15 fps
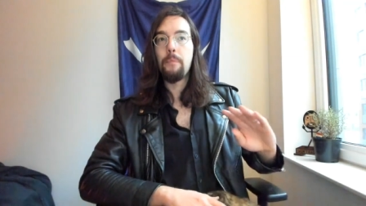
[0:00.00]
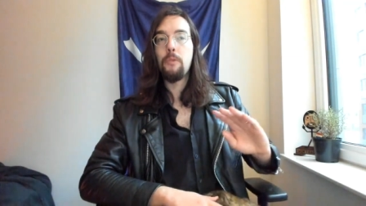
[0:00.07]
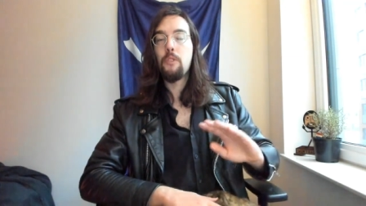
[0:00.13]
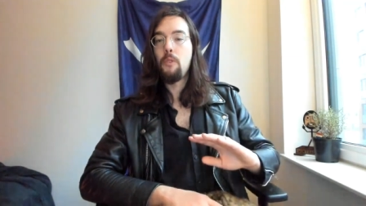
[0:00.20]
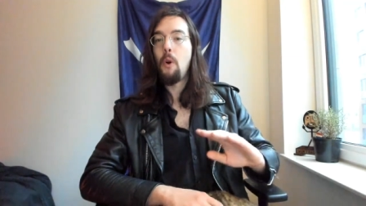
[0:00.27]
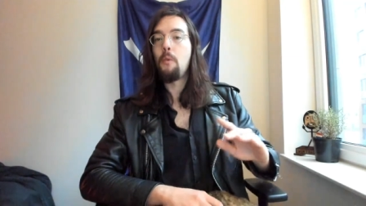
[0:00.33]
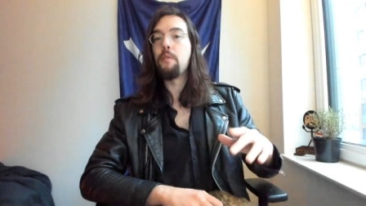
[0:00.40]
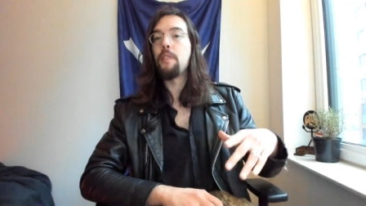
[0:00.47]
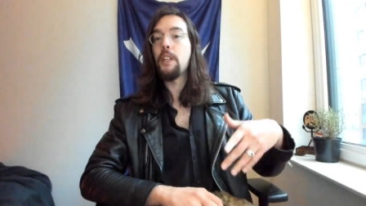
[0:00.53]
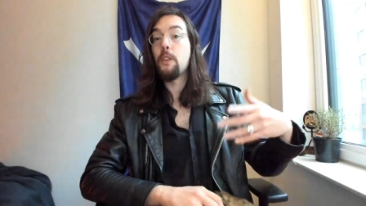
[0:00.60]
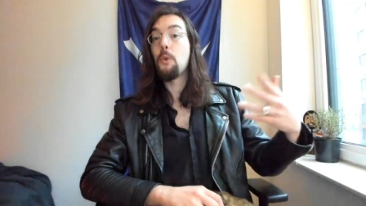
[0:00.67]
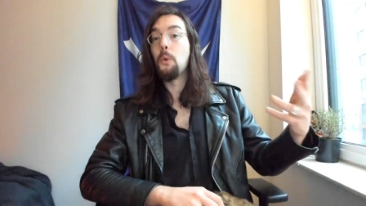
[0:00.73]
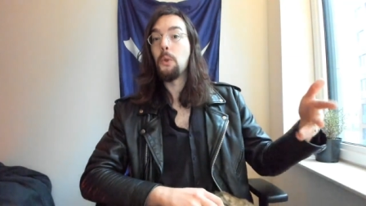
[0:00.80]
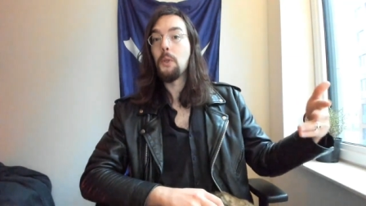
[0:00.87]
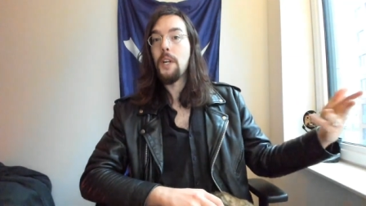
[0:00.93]
hopefully
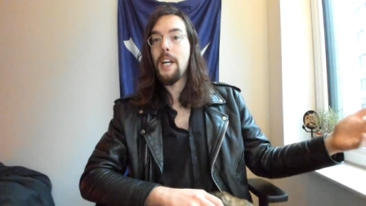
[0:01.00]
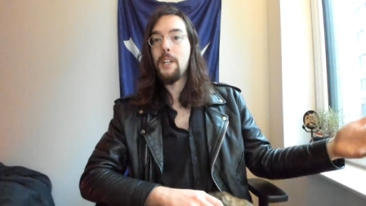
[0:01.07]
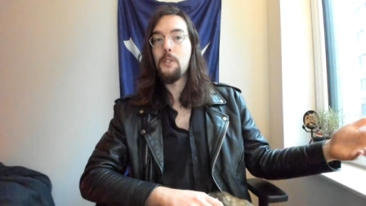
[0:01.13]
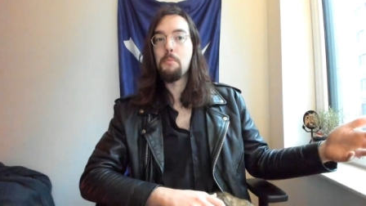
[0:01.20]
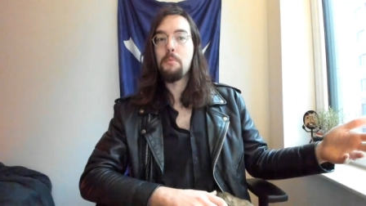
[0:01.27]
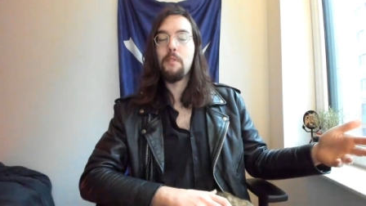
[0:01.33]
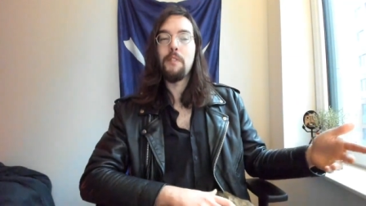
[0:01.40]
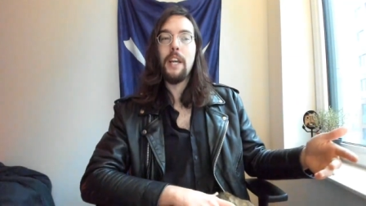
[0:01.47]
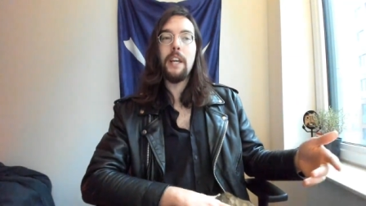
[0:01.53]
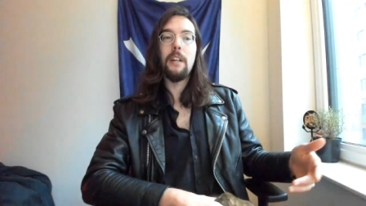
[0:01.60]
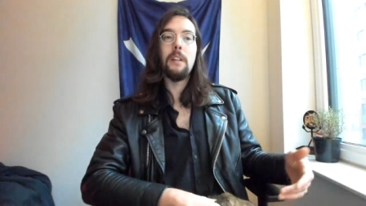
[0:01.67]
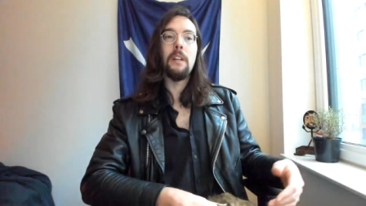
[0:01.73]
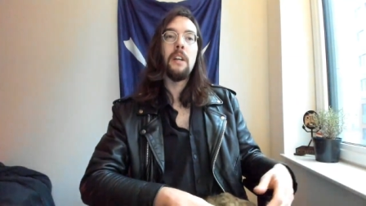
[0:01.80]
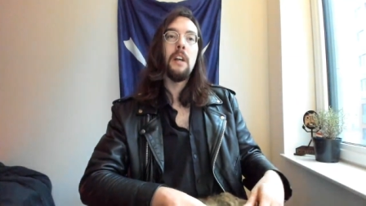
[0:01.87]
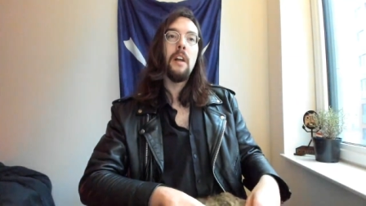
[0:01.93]
cooler heads
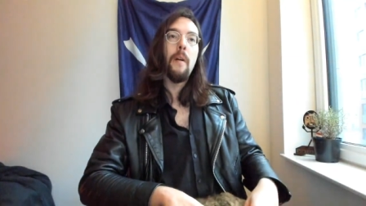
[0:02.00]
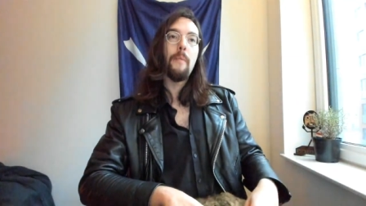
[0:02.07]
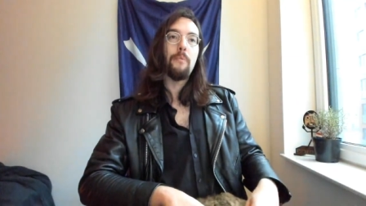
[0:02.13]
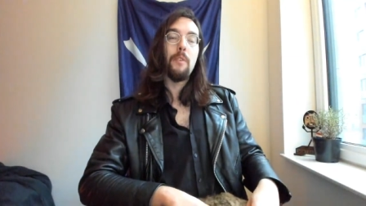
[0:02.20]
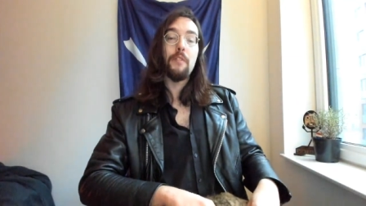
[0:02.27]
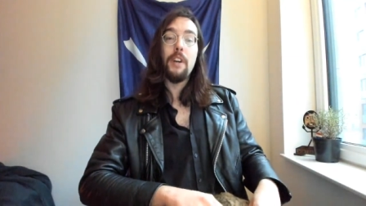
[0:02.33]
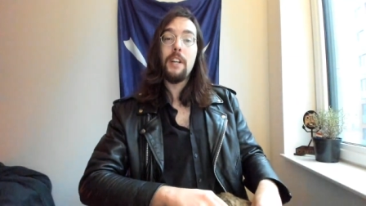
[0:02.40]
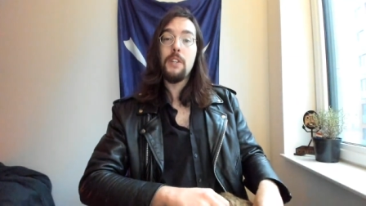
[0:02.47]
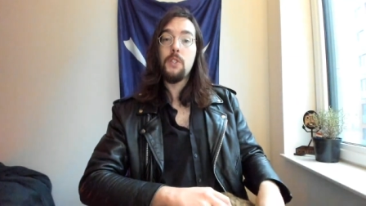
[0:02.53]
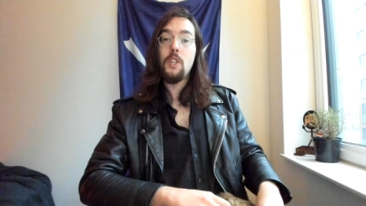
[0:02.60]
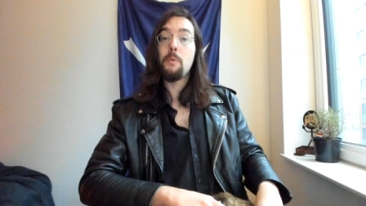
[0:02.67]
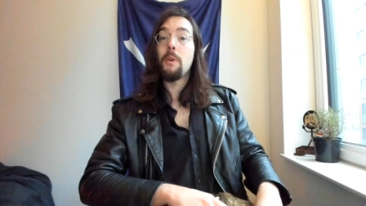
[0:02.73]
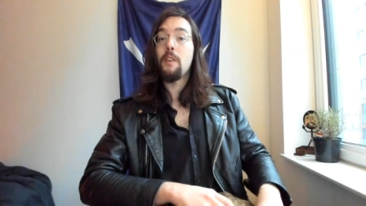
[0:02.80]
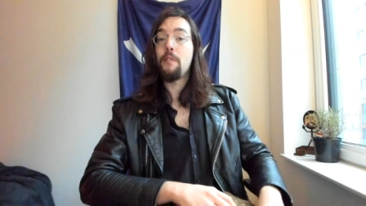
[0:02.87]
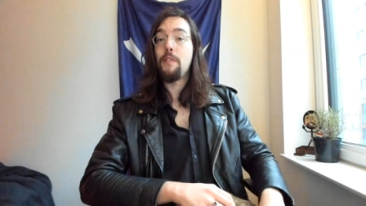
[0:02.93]
prevail. We've got to see
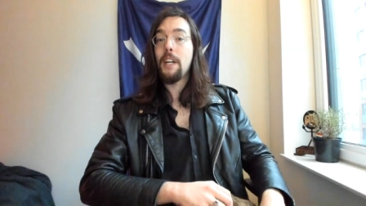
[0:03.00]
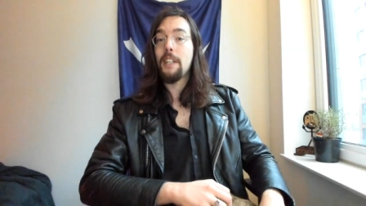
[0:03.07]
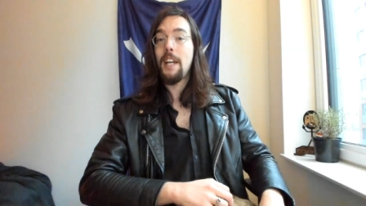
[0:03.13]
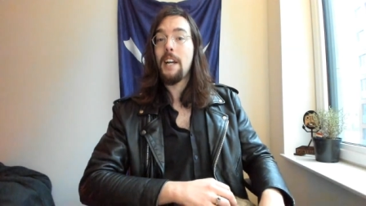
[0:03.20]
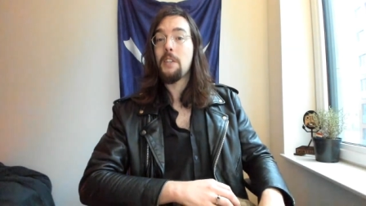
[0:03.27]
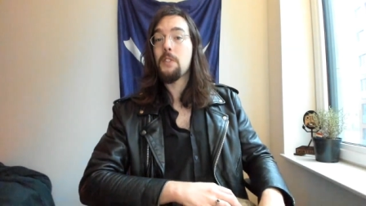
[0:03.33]
what effect that has.